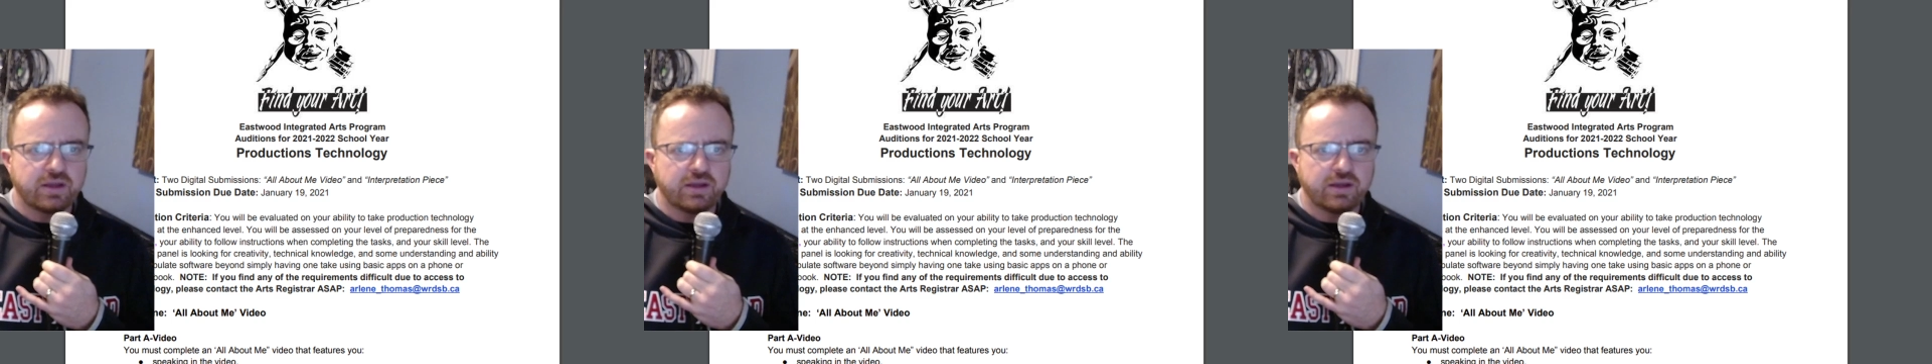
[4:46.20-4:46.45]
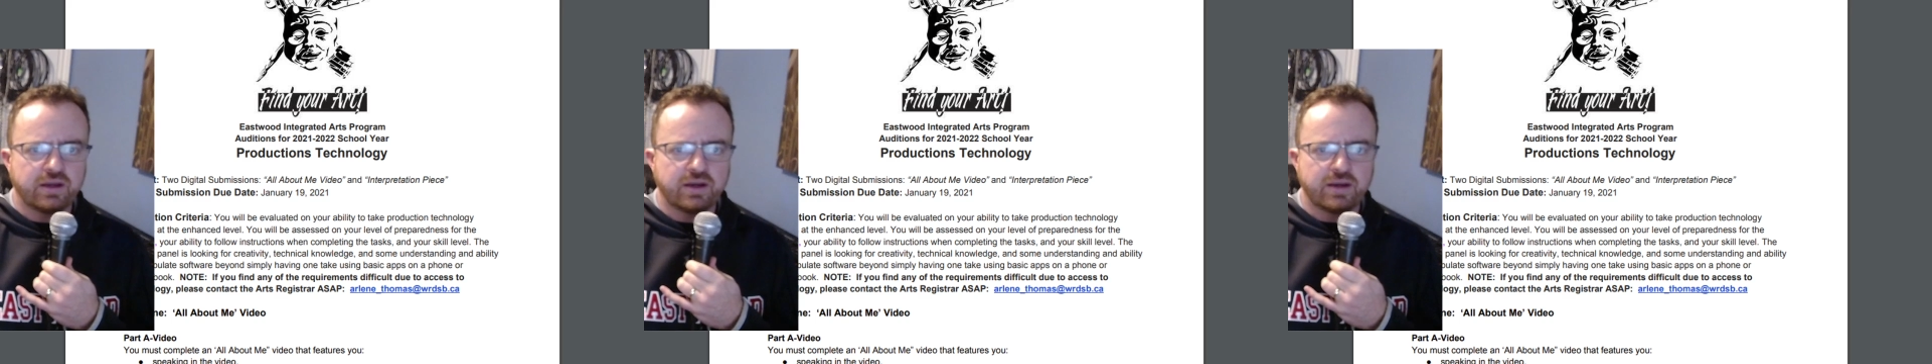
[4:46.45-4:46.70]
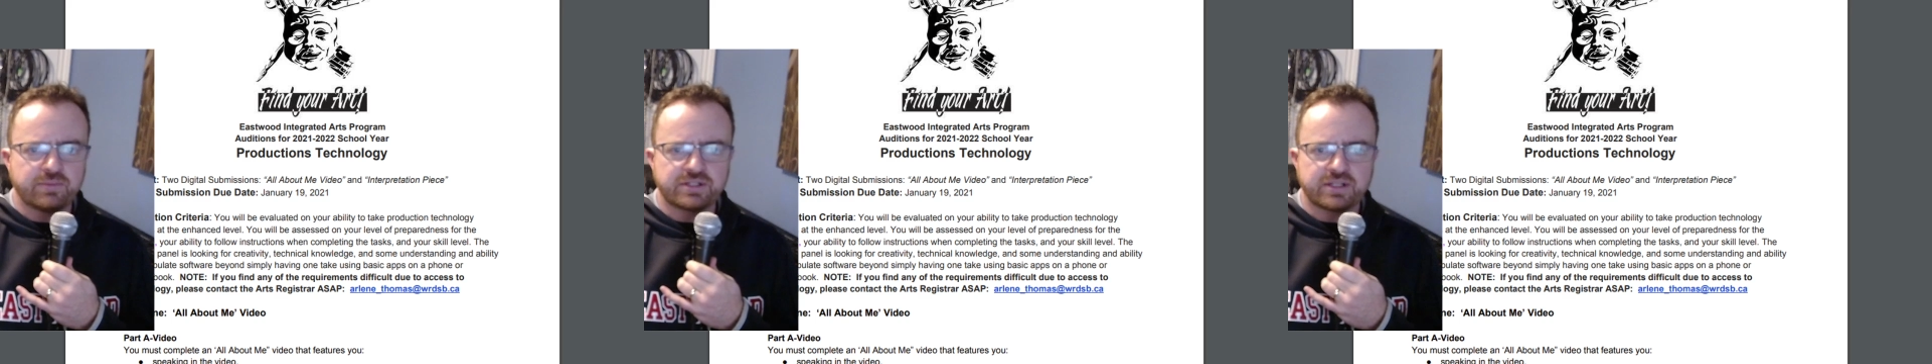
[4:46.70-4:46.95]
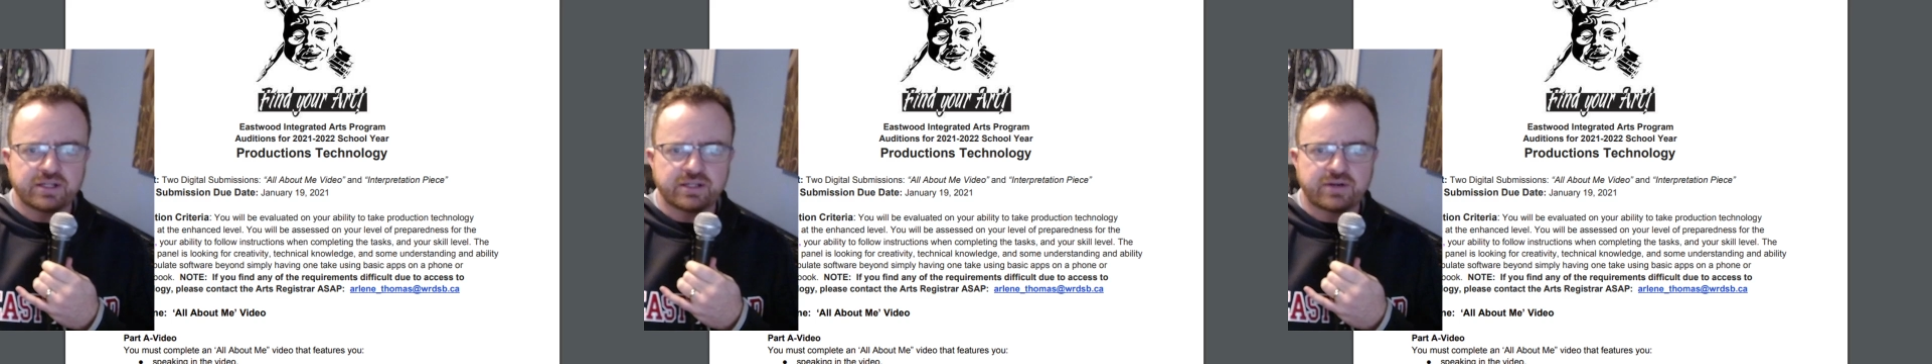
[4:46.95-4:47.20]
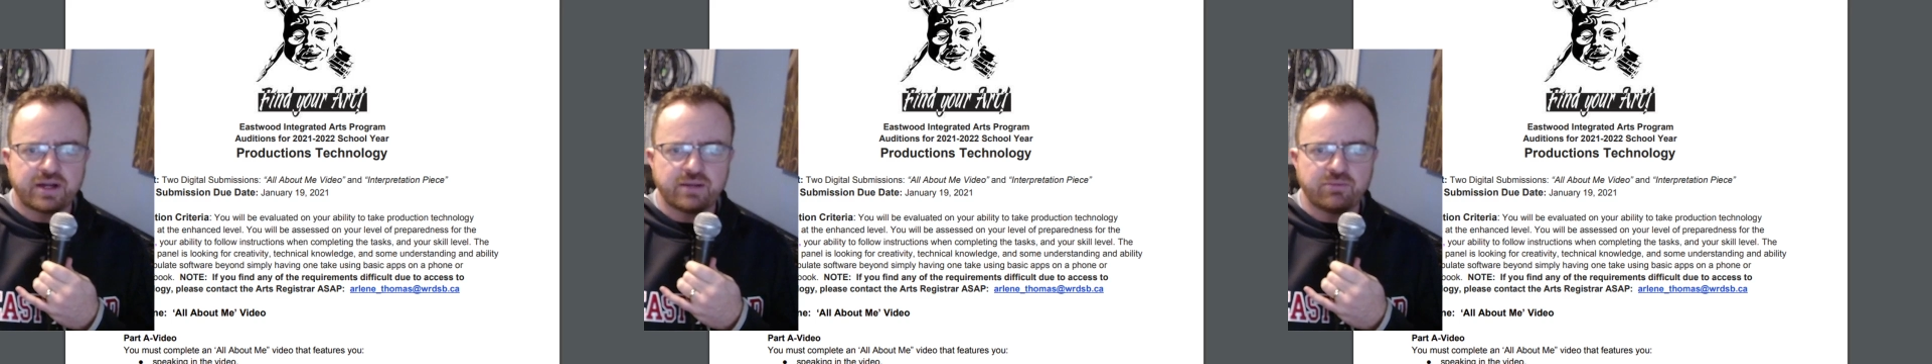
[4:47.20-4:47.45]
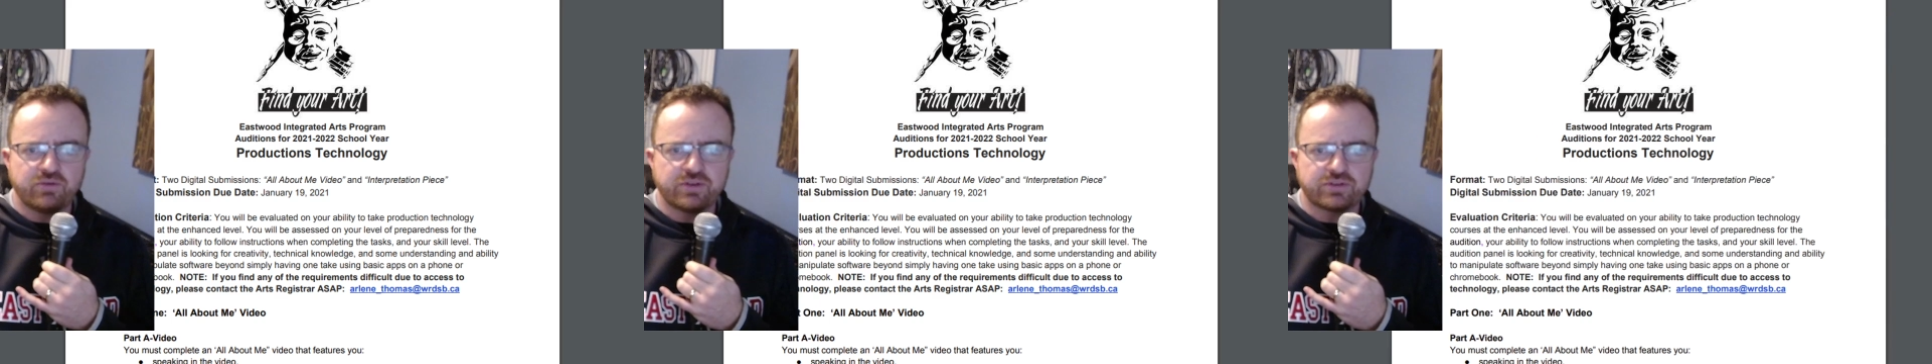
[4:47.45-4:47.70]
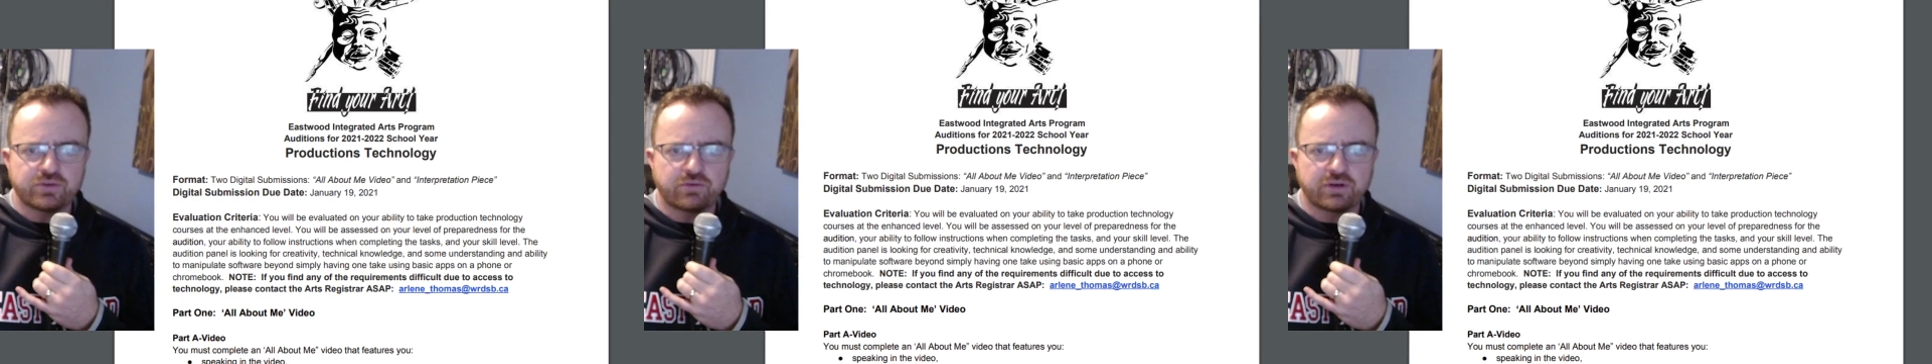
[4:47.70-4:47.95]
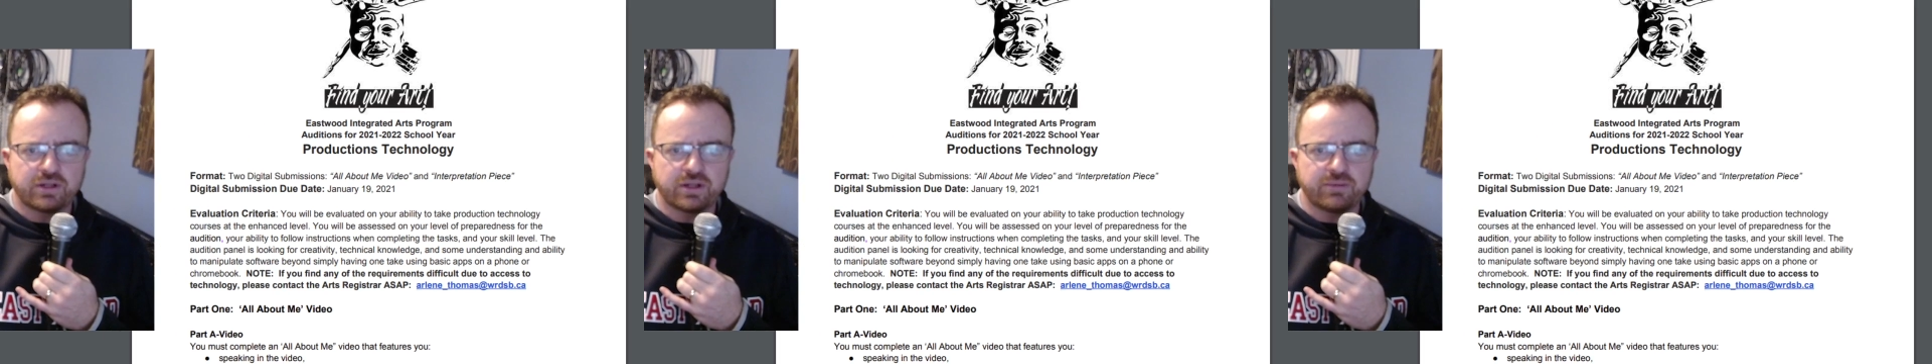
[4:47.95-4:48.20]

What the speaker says: I'm just going to try to move this over a little